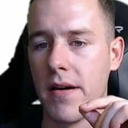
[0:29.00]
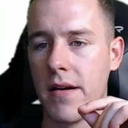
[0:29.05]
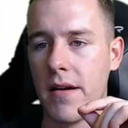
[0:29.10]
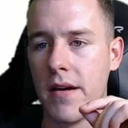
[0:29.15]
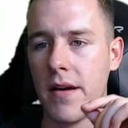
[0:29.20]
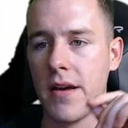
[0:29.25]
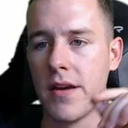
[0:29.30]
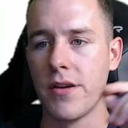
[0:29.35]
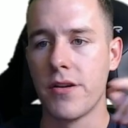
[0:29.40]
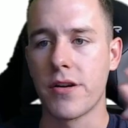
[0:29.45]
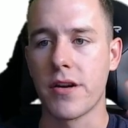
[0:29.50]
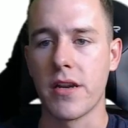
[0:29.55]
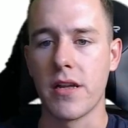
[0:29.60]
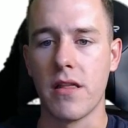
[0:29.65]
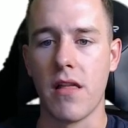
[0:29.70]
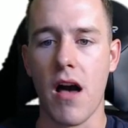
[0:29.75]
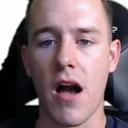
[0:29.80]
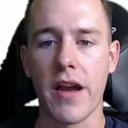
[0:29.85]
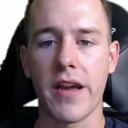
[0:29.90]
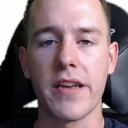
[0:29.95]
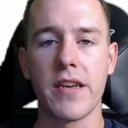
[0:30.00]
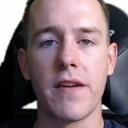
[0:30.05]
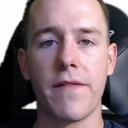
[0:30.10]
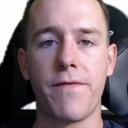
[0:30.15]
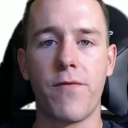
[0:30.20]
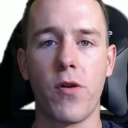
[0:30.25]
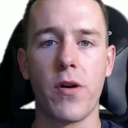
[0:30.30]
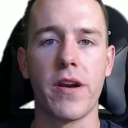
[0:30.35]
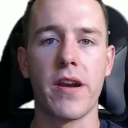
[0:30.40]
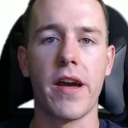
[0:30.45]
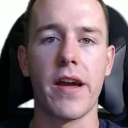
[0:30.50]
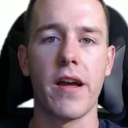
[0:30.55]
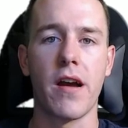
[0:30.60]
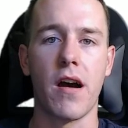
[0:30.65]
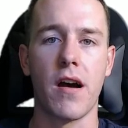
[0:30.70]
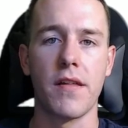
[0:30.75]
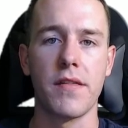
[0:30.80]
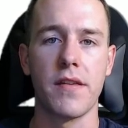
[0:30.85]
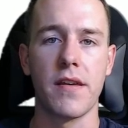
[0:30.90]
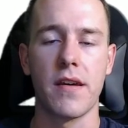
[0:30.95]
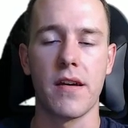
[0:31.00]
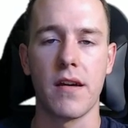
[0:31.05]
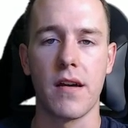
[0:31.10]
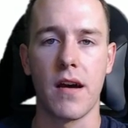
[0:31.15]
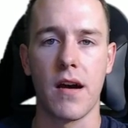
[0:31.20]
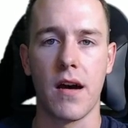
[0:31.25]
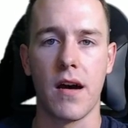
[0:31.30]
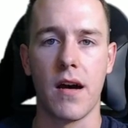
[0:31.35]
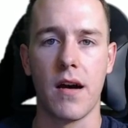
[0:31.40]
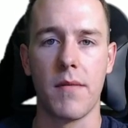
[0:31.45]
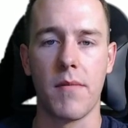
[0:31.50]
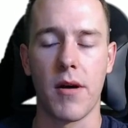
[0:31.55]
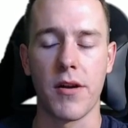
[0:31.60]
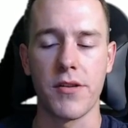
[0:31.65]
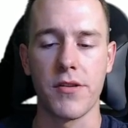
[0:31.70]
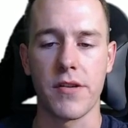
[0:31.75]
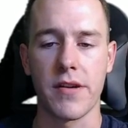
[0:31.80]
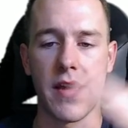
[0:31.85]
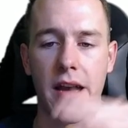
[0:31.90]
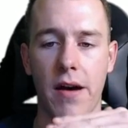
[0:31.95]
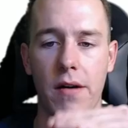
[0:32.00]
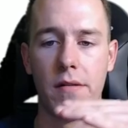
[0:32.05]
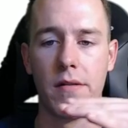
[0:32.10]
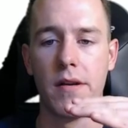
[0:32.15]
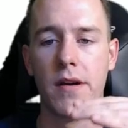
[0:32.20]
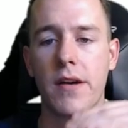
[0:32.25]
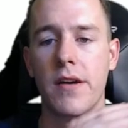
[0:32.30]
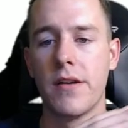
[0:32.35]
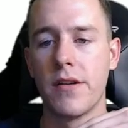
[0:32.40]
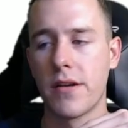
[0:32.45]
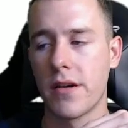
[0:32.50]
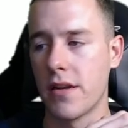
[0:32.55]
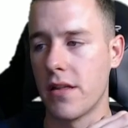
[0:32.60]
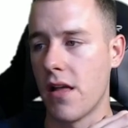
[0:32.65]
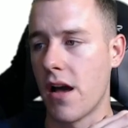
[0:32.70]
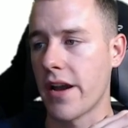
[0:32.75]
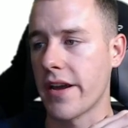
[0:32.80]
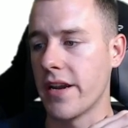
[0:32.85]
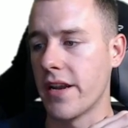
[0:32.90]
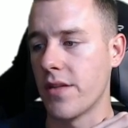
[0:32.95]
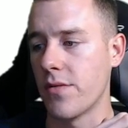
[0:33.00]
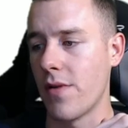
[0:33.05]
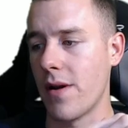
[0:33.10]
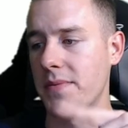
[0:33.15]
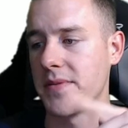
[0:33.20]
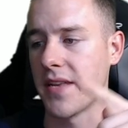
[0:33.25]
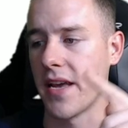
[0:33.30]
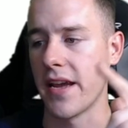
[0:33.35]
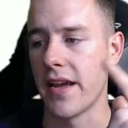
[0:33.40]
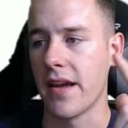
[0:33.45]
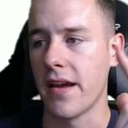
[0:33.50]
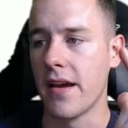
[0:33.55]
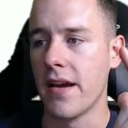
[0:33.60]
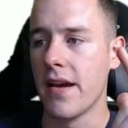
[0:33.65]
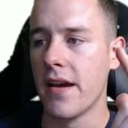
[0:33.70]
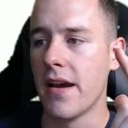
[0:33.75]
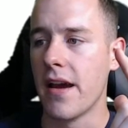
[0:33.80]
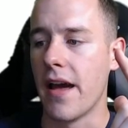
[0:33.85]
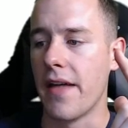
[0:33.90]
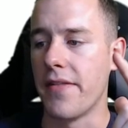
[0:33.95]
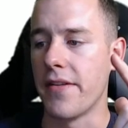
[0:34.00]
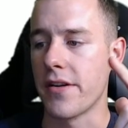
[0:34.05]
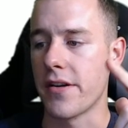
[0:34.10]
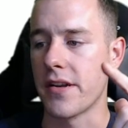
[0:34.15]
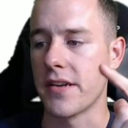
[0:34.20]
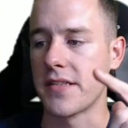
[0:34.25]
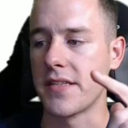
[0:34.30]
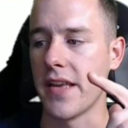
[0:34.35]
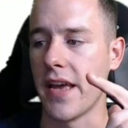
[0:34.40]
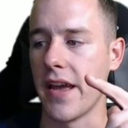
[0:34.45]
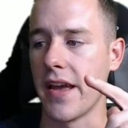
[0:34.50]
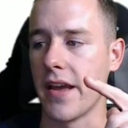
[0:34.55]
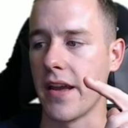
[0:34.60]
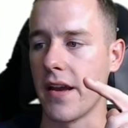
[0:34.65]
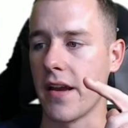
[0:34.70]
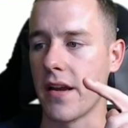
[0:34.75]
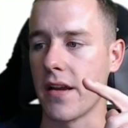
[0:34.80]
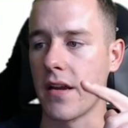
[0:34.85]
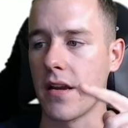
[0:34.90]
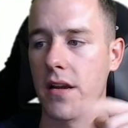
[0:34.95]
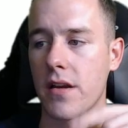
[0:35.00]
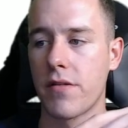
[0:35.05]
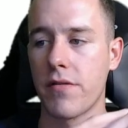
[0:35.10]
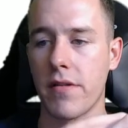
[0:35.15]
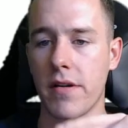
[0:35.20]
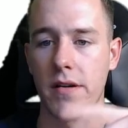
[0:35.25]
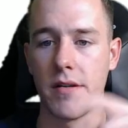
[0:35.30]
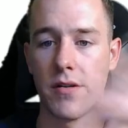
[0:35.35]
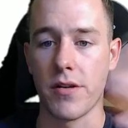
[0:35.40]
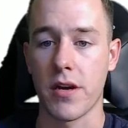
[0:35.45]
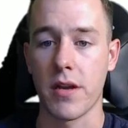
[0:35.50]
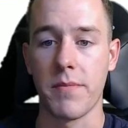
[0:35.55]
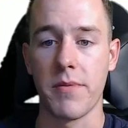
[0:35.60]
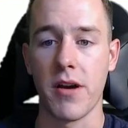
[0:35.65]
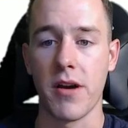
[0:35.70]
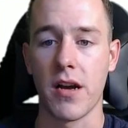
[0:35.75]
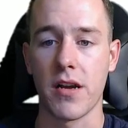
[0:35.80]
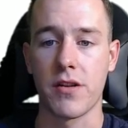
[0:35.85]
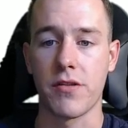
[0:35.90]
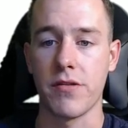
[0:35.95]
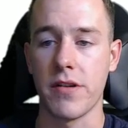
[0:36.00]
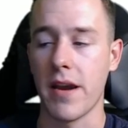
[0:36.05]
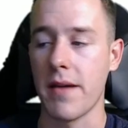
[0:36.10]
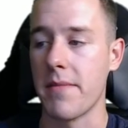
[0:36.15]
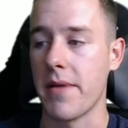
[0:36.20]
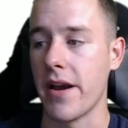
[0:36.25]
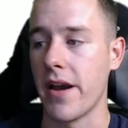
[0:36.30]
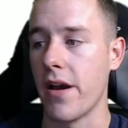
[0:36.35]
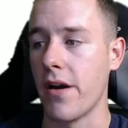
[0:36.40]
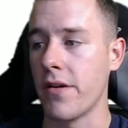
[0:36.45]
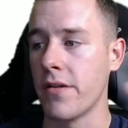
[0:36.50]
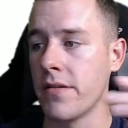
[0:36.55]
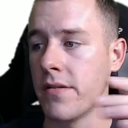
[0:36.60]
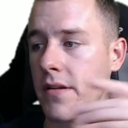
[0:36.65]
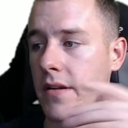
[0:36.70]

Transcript: You're going to log into Fortnite on the um, on your account. You're going to log in on the website. And then you're going to say, you're going to be on Create My Own.